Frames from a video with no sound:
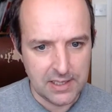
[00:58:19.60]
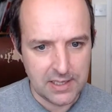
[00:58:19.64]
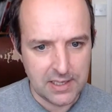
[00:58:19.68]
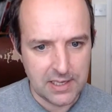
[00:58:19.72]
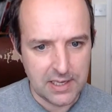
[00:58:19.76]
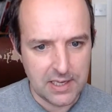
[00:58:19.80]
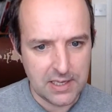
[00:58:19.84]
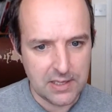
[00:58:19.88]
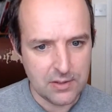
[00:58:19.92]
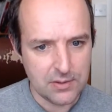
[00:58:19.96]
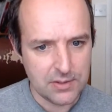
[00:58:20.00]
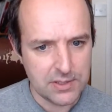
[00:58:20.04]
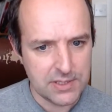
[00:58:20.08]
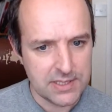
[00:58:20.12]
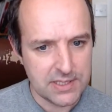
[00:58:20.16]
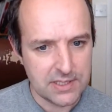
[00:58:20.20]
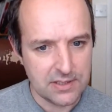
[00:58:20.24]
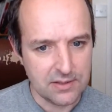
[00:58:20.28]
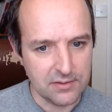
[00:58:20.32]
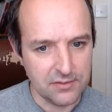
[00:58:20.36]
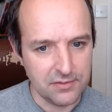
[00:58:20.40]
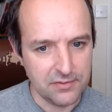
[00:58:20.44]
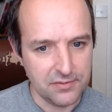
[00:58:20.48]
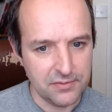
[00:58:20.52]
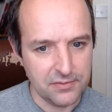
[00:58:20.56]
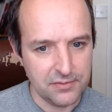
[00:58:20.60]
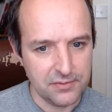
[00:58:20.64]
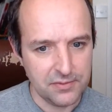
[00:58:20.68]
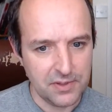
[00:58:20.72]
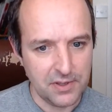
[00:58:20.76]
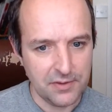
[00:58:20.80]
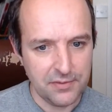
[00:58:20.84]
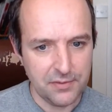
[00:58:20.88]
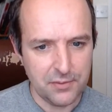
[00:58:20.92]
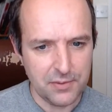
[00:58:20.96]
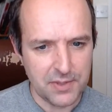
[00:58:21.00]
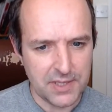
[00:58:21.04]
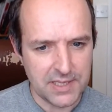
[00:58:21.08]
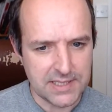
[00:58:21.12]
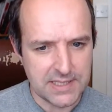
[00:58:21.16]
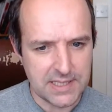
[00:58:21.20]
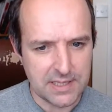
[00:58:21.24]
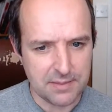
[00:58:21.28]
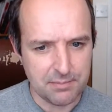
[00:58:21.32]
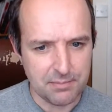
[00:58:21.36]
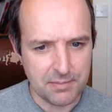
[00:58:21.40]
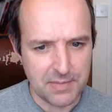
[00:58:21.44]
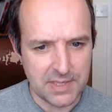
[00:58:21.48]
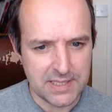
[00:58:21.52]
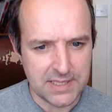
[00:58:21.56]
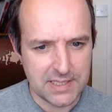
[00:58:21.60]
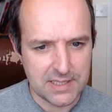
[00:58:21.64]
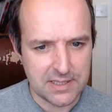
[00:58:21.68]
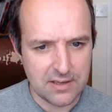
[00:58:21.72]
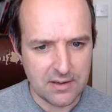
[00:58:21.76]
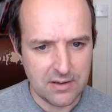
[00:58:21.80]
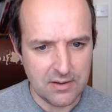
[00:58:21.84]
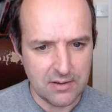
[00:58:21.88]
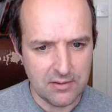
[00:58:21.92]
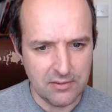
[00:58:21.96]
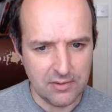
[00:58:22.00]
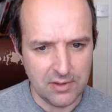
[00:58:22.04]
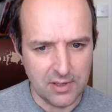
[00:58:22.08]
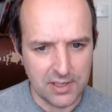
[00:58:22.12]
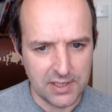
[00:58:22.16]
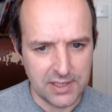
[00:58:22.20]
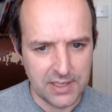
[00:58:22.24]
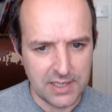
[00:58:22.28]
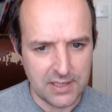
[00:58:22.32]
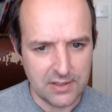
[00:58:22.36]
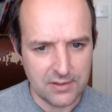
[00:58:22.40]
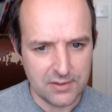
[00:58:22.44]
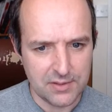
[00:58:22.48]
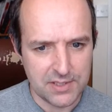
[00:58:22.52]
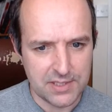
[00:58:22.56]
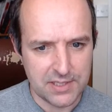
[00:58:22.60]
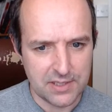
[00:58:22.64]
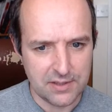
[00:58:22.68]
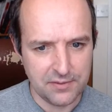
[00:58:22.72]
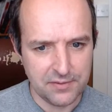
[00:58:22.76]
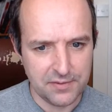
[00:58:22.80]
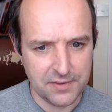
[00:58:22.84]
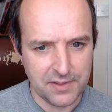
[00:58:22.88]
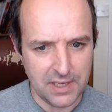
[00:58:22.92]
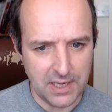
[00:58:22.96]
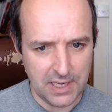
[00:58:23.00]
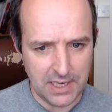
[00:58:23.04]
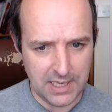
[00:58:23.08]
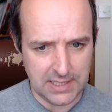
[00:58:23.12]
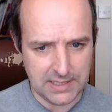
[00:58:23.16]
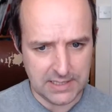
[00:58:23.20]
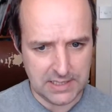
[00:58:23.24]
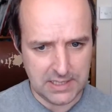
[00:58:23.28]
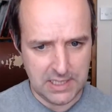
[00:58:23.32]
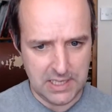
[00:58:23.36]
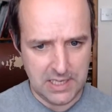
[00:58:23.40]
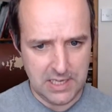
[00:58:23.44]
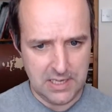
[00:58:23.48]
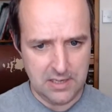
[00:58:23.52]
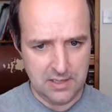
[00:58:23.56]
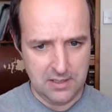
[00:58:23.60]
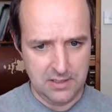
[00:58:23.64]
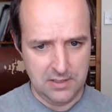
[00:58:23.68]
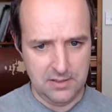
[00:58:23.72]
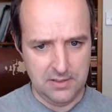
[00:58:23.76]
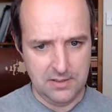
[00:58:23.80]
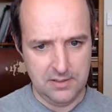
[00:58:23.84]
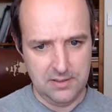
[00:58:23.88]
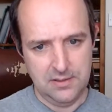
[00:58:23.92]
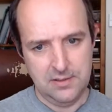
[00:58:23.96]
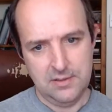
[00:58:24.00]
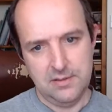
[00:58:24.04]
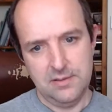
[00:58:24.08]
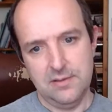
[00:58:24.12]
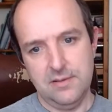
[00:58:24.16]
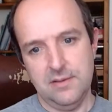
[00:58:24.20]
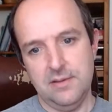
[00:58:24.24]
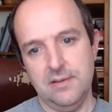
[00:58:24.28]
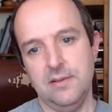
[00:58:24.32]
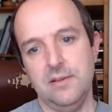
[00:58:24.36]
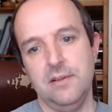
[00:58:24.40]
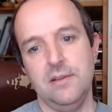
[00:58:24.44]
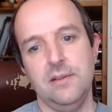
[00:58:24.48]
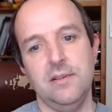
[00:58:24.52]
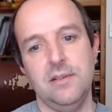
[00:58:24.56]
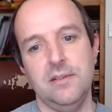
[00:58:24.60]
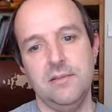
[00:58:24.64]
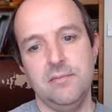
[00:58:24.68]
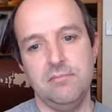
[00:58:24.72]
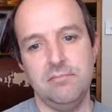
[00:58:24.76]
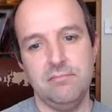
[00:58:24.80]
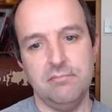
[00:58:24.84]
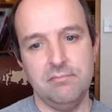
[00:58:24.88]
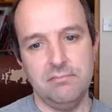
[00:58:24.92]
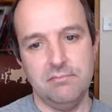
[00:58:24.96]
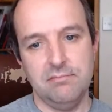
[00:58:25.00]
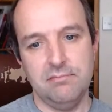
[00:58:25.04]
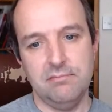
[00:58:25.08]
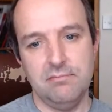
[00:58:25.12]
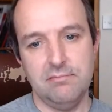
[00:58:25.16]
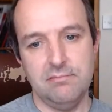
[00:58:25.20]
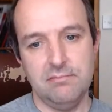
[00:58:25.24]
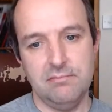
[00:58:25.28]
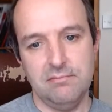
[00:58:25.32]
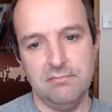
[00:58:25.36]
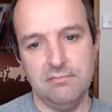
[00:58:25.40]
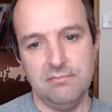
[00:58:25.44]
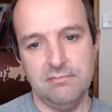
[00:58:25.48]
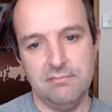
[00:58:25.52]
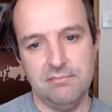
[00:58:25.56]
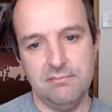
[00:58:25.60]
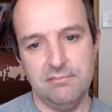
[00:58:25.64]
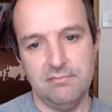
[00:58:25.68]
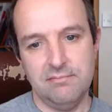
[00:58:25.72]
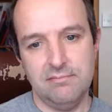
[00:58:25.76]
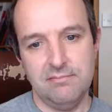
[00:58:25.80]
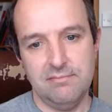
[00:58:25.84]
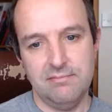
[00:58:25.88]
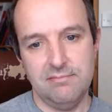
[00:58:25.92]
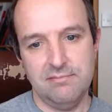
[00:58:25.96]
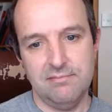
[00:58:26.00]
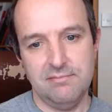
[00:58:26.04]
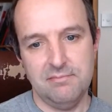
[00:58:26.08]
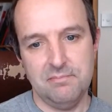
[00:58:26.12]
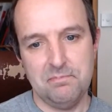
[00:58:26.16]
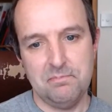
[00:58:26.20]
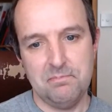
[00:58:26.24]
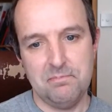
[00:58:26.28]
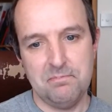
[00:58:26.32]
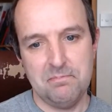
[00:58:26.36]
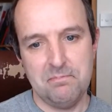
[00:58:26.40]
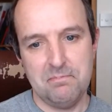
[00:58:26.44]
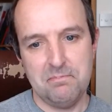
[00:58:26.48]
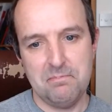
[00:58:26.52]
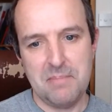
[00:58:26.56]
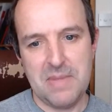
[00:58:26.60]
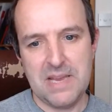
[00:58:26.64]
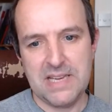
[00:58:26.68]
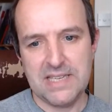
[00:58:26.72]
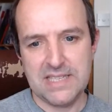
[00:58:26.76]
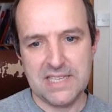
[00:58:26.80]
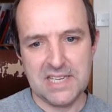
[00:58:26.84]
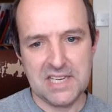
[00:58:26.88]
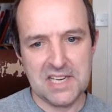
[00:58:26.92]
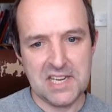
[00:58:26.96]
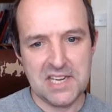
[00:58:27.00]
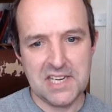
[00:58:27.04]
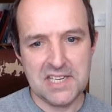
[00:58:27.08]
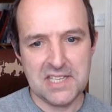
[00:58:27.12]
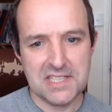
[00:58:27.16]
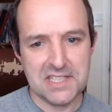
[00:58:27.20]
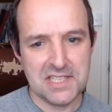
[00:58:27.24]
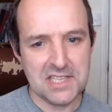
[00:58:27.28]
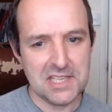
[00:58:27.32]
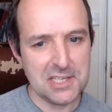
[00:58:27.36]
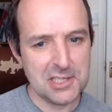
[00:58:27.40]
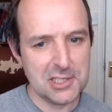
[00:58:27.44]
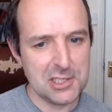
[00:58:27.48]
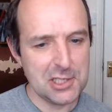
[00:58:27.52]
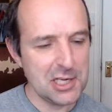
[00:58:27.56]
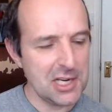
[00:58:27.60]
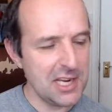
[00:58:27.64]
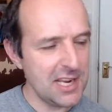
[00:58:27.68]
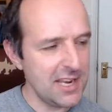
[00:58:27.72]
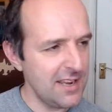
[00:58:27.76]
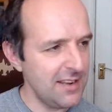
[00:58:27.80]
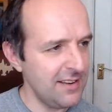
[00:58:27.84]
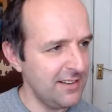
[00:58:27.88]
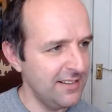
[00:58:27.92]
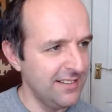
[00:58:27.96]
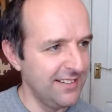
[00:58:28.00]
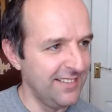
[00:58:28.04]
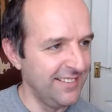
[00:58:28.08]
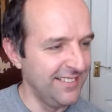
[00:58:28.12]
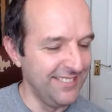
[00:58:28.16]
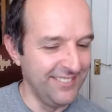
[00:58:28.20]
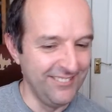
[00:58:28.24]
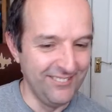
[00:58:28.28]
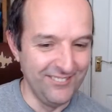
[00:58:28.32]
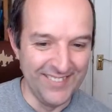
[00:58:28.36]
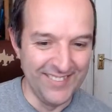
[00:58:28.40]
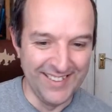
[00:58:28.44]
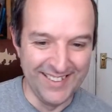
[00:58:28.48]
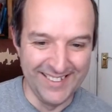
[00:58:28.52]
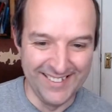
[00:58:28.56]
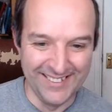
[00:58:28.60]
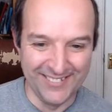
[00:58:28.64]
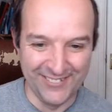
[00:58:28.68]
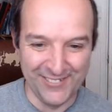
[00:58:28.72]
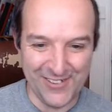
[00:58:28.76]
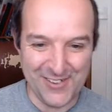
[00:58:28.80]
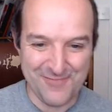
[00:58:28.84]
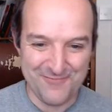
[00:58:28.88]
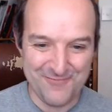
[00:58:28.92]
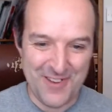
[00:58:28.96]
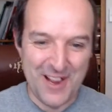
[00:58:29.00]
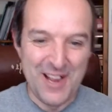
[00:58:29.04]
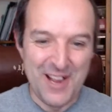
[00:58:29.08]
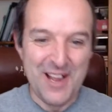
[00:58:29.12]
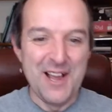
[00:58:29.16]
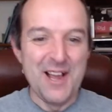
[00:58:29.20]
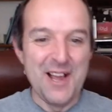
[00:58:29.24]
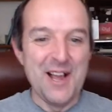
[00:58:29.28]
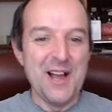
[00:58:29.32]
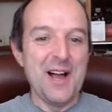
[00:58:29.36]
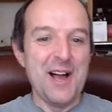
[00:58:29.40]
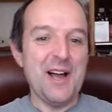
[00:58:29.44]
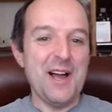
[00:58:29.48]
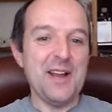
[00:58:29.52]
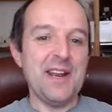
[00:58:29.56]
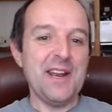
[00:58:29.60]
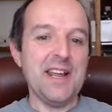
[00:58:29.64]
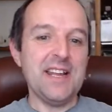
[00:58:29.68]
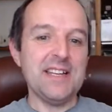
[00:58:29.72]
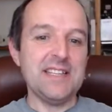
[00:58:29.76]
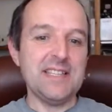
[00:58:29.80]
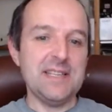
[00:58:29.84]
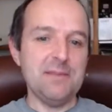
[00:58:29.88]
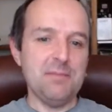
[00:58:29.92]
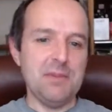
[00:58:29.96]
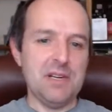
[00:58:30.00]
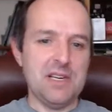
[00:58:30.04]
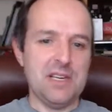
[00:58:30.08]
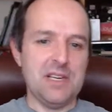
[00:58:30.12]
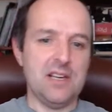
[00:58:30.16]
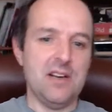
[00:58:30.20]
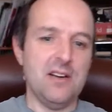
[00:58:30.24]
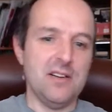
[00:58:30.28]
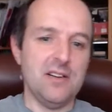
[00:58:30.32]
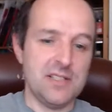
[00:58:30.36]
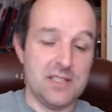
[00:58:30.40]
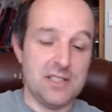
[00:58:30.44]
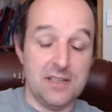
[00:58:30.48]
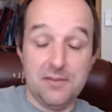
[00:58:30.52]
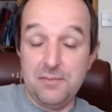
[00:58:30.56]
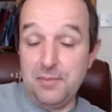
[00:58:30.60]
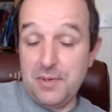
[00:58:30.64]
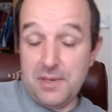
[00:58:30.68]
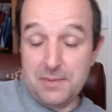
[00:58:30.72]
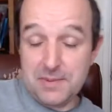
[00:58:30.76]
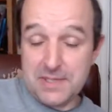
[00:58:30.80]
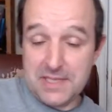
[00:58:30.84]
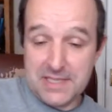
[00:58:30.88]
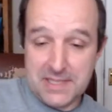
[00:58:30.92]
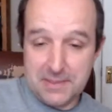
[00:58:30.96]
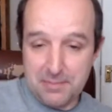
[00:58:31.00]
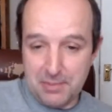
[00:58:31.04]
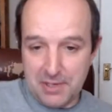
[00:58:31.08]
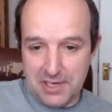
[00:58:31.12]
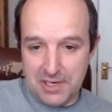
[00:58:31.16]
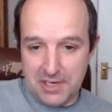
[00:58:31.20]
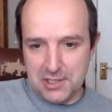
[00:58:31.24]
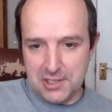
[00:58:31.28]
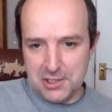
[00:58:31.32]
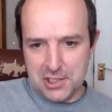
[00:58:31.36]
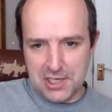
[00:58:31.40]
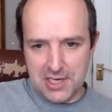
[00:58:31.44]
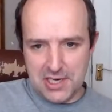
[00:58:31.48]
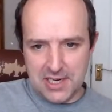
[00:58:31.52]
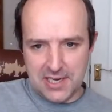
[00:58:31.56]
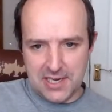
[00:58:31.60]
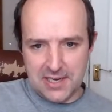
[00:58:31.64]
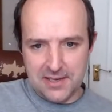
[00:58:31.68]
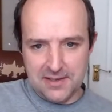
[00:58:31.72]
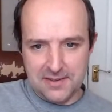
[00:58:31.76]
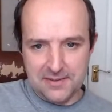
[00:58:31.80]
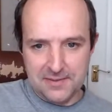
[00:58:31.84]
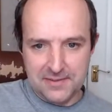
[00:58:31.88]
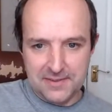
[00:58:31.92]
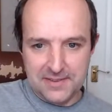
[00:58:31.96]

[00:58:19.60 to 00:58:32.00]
Get yourself, I thought that said mascara. Get yourself an anti-masochistic chair. An anti-macassar. Perhaps that's a brand of chair.